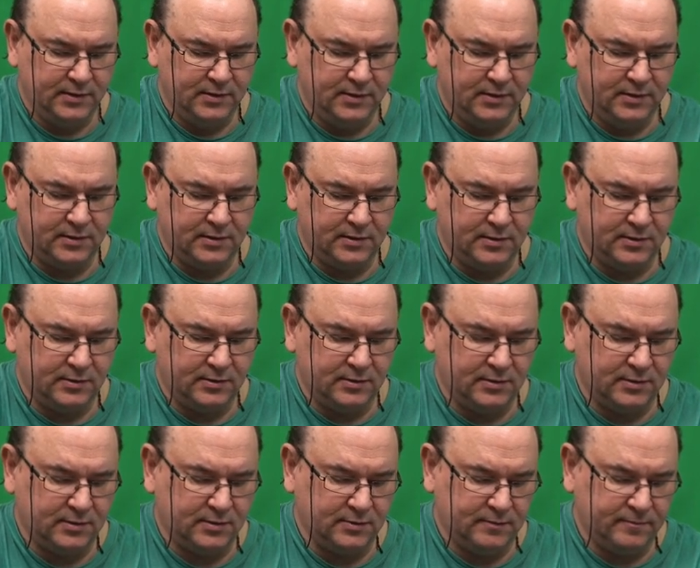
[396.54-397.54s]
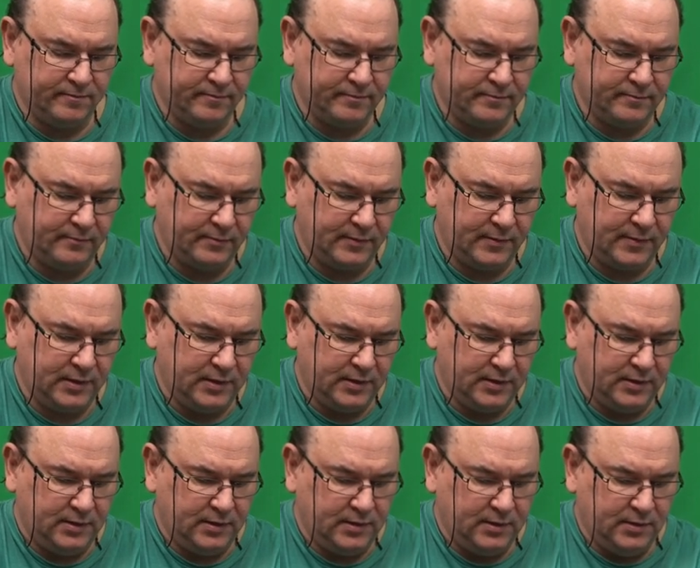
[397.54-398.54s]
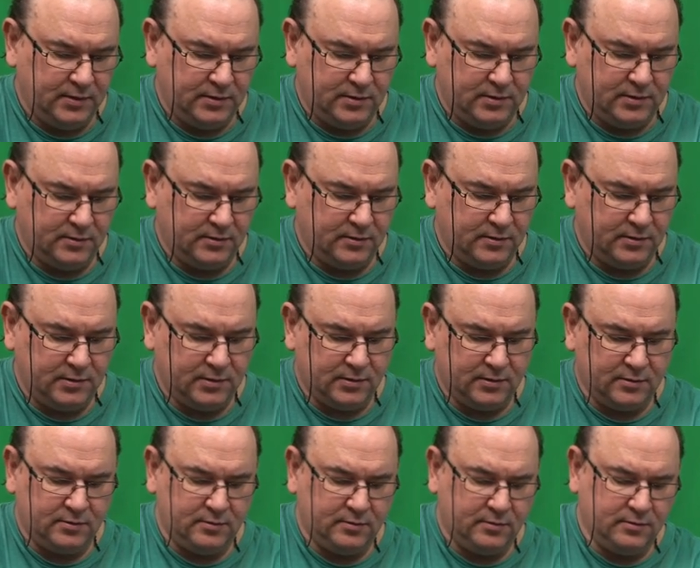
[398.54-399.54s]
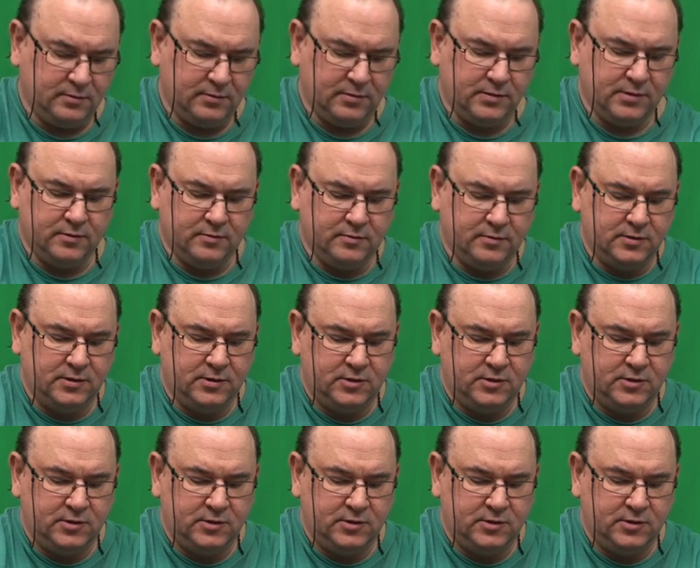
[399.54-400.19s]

them and um, uh, also